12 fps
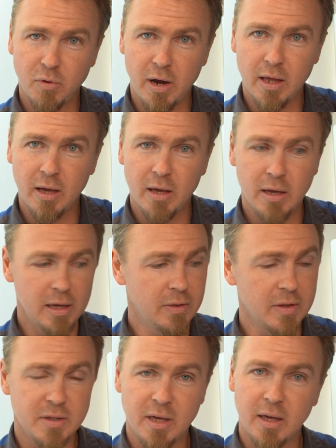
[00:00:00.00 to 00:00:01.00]
right here in
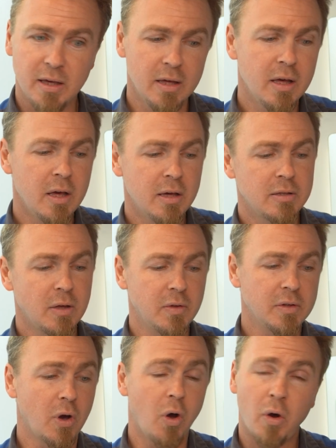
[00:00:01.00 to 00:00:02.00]
the sink. So
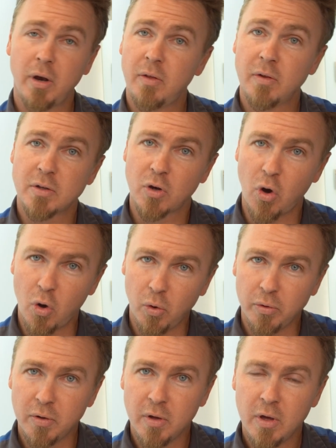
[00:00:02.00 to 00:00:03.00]
there's a hot and there's a
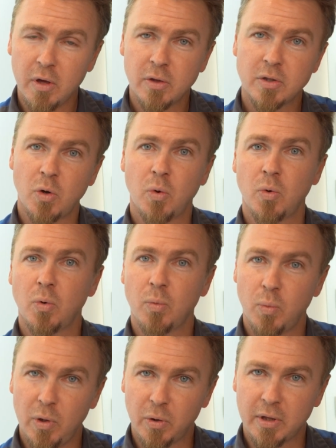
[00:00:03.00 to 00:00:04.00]
cold. So
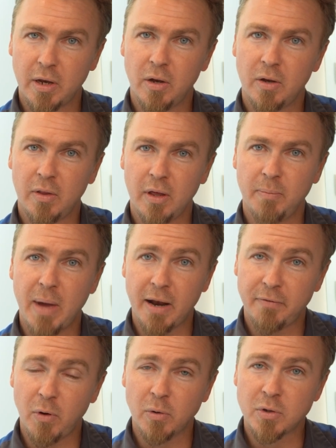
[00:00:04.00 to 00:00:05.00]
we looked at the
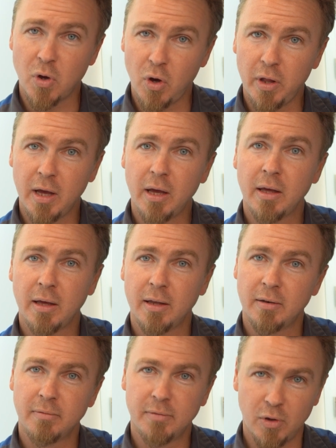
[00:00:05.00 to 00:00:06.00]
manifolds earlier,
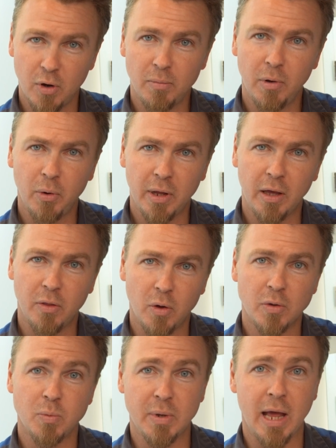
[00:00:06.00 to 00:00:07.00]
and looking at
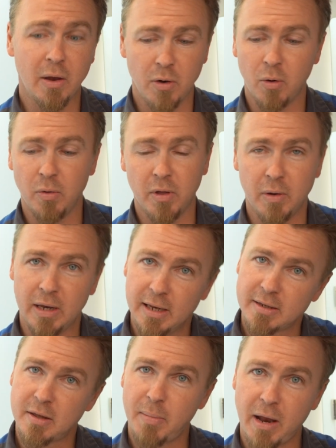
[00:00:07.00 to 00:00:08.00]
those, we now know that it
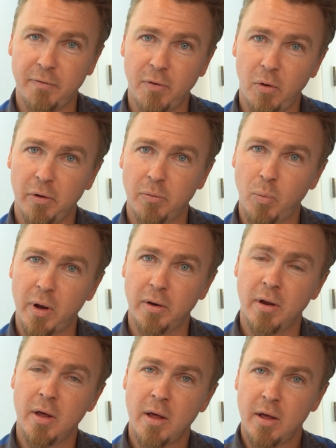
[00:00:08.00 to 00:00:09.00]
hits the manifold and
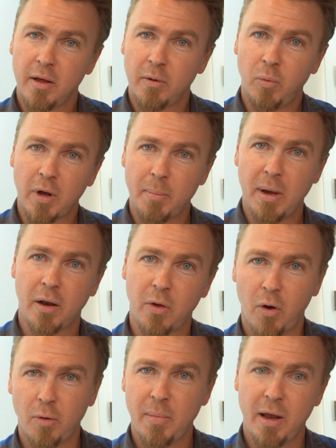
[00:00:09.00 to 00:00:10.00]
one will come out of the
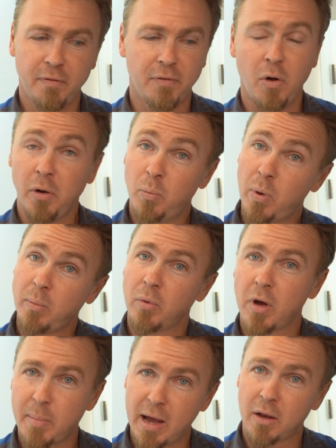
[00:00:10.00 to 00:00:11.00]
hot manifold and one will
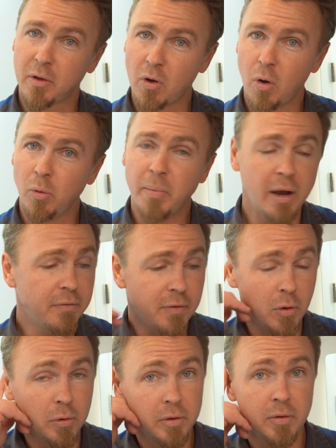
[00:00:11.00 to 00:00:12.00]
come out of the cold
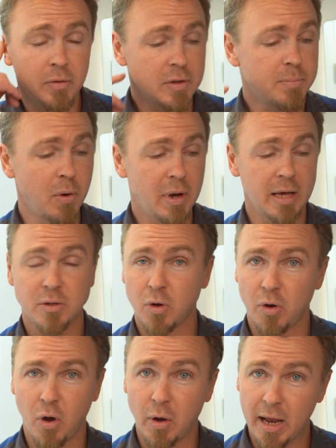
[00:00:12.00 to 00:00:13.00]
manifold. This boat has
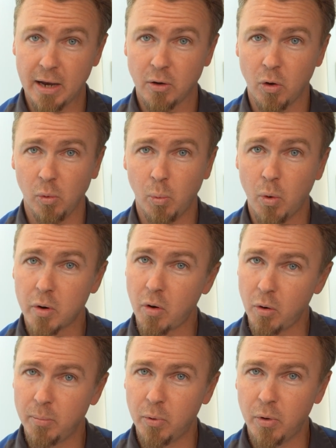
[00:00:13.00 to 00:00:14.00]
got hot and cold water
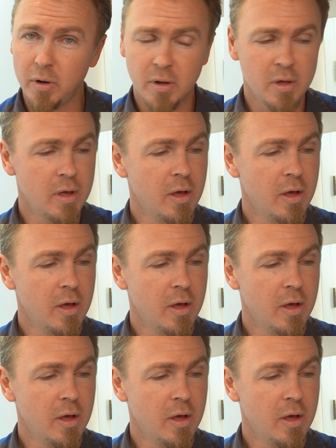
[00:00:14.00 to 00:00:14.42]
on board.